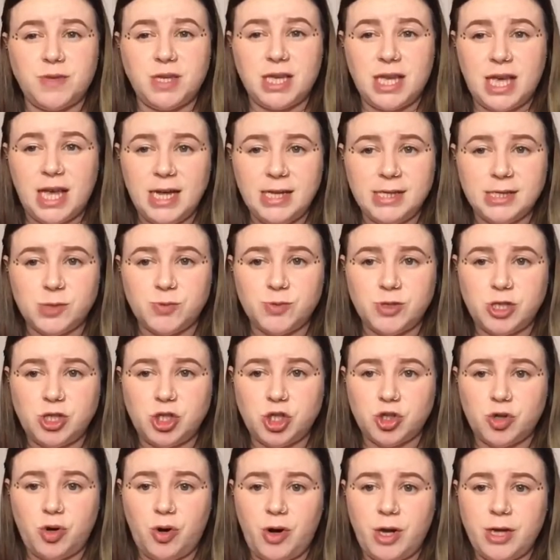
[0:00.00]
kids would
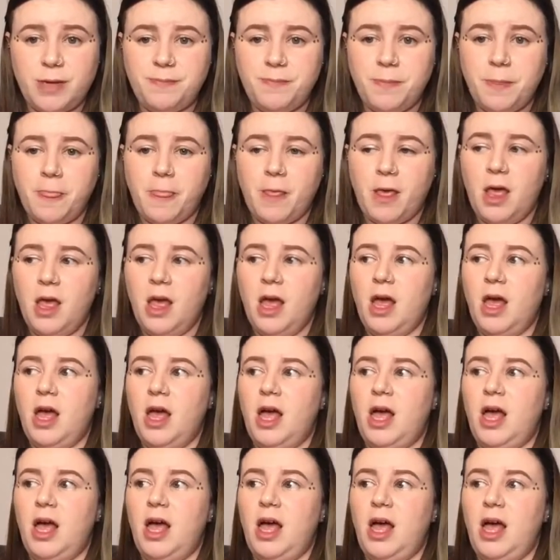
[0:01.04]
enjoy.
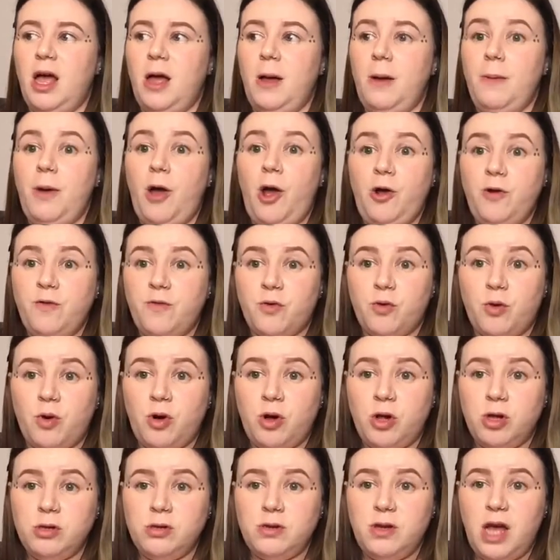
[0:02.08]

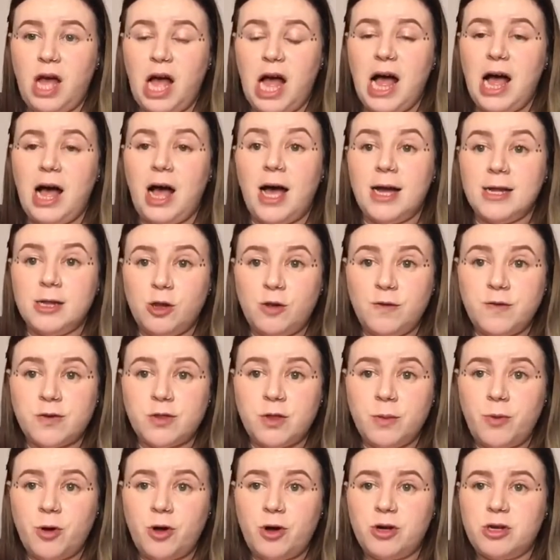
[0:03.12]
Overall, I loved the
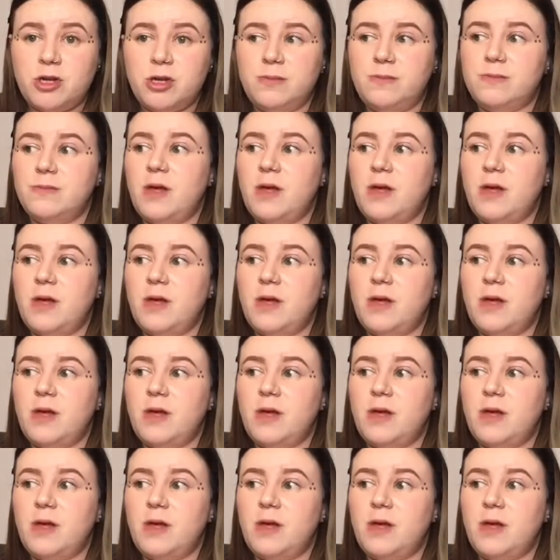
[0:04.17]
book.